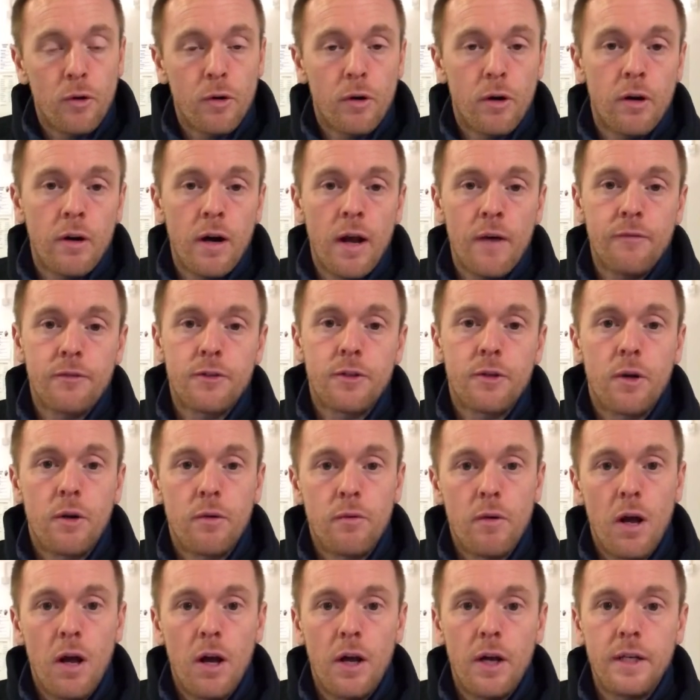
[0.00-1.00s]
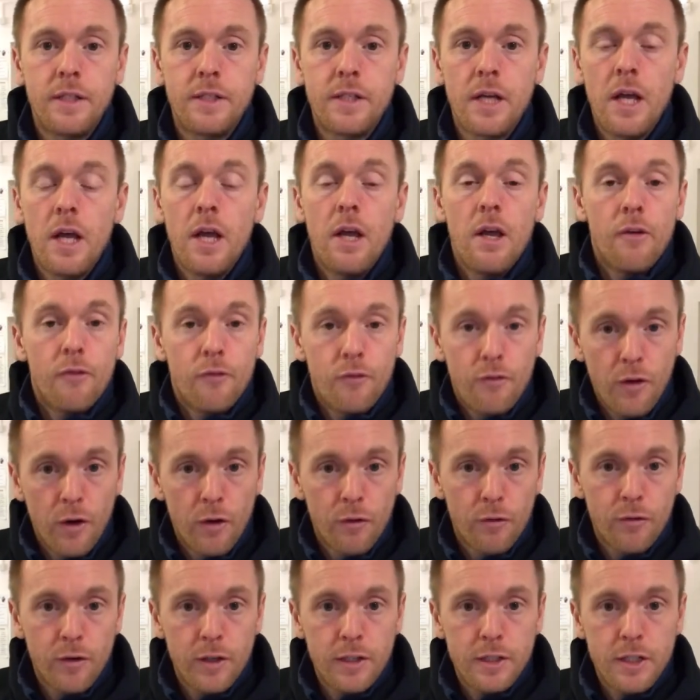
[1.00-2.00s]
or after a ride, feel
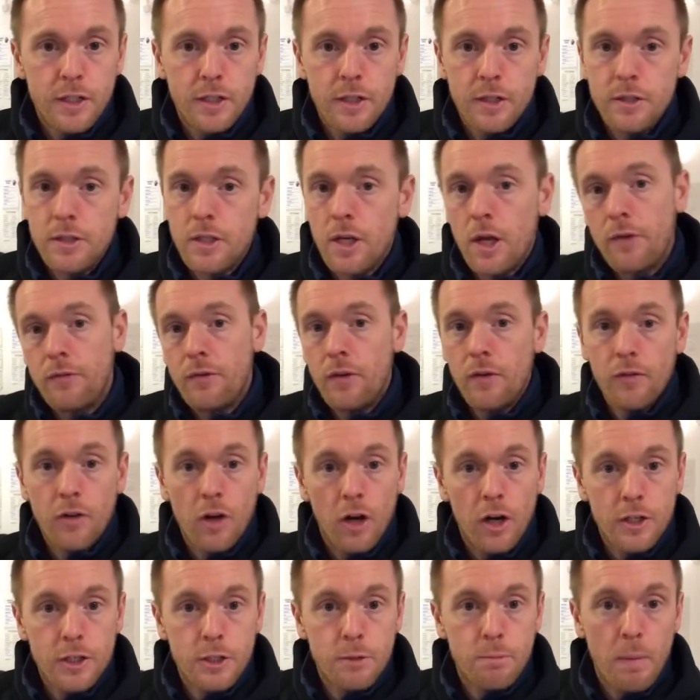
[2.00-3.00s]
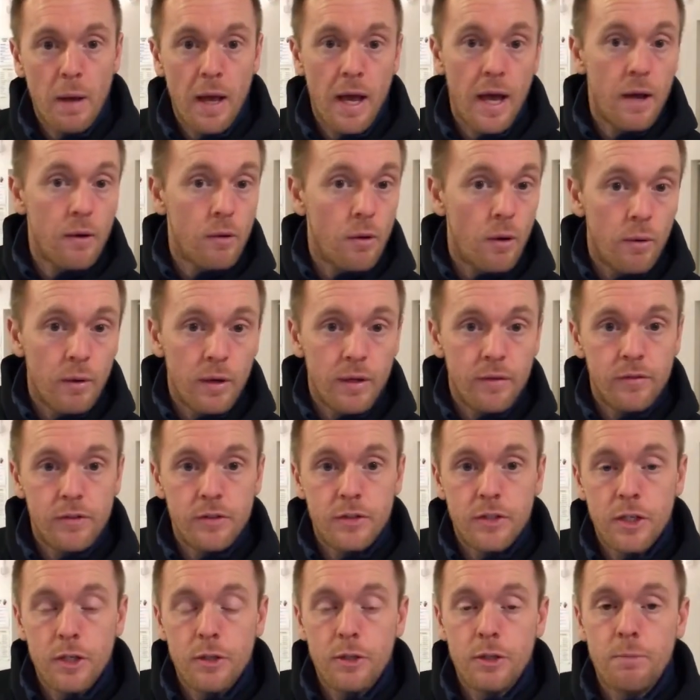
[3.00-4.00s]
free to do so. If you've got a spare or even
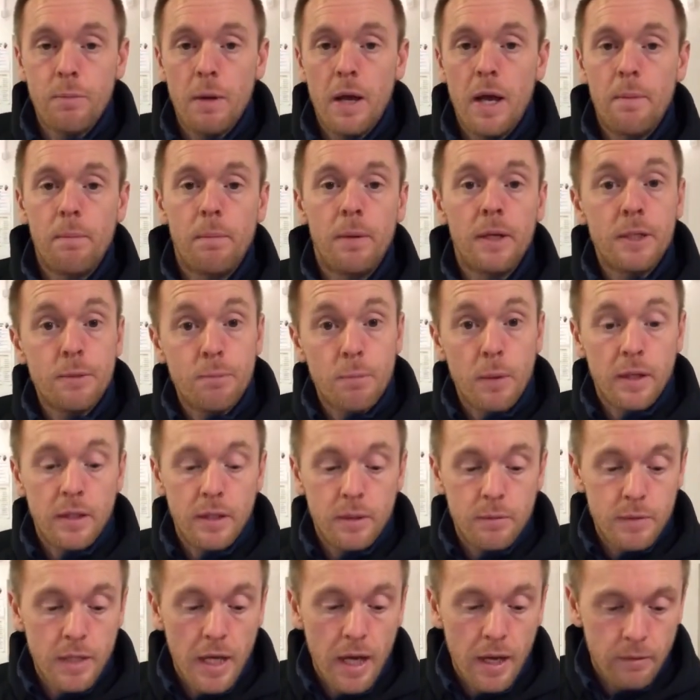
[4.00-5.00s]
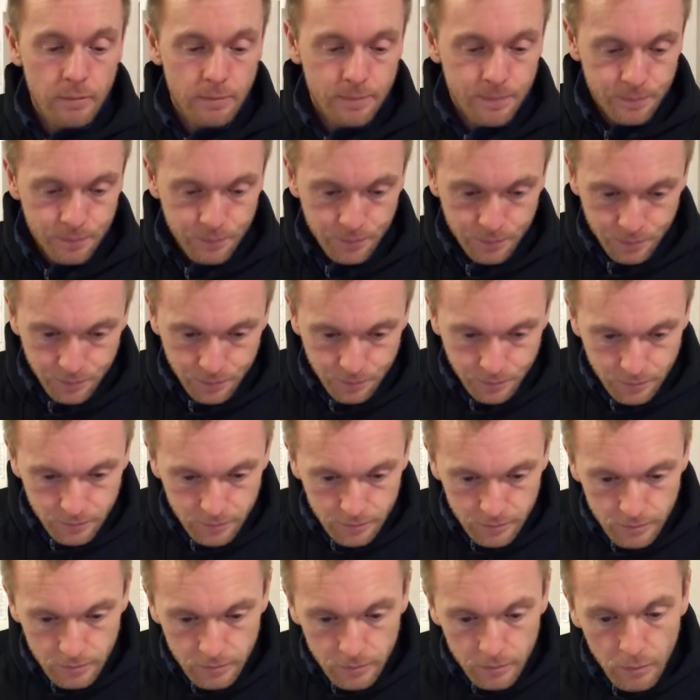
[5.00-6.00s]
2 spare, please bring them down.
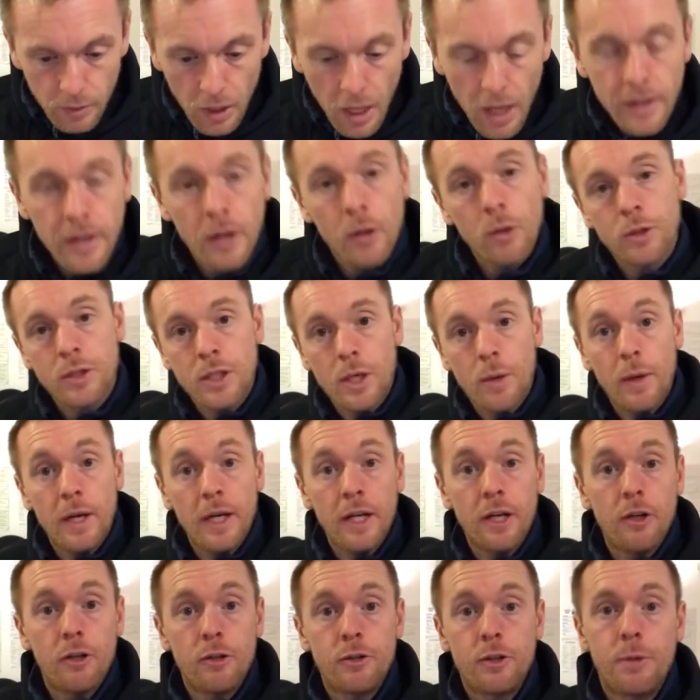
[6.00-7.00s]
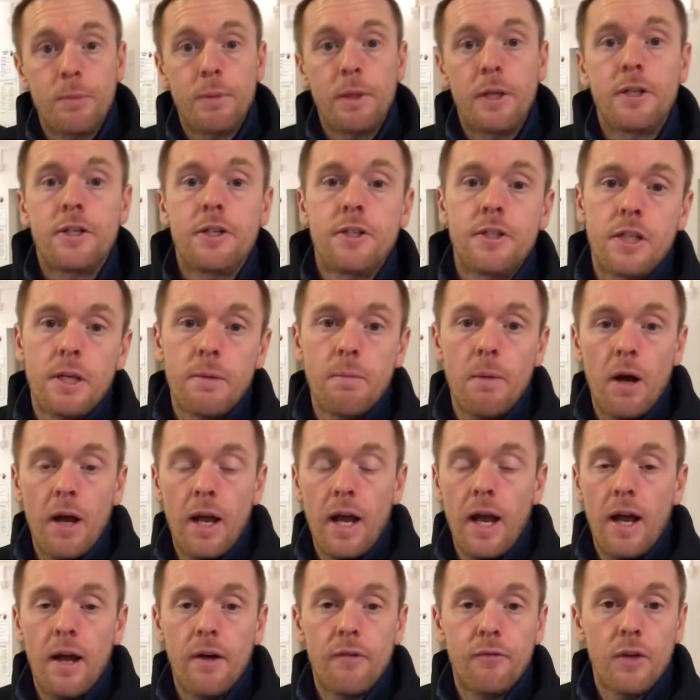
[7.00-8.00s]
And also any contributions you might
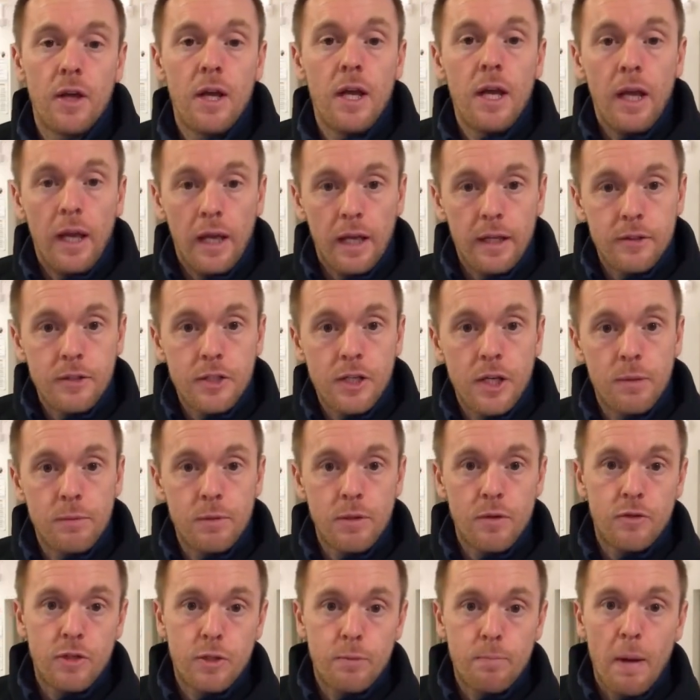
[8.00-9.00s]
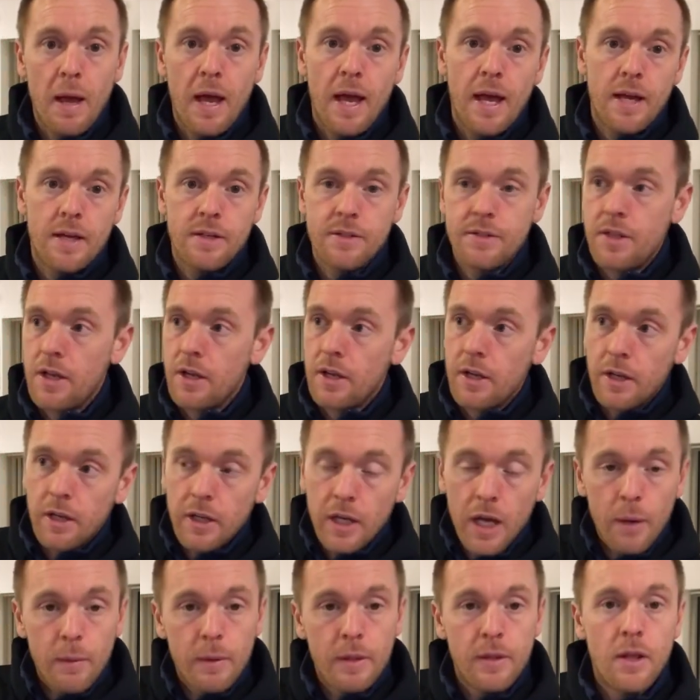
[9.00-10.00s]
have in terms of spares that can
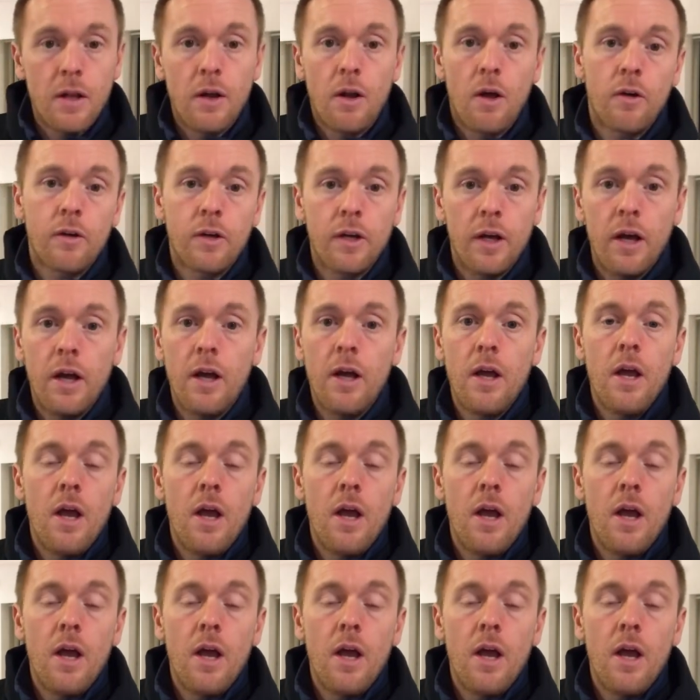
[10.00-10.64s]
go in the locker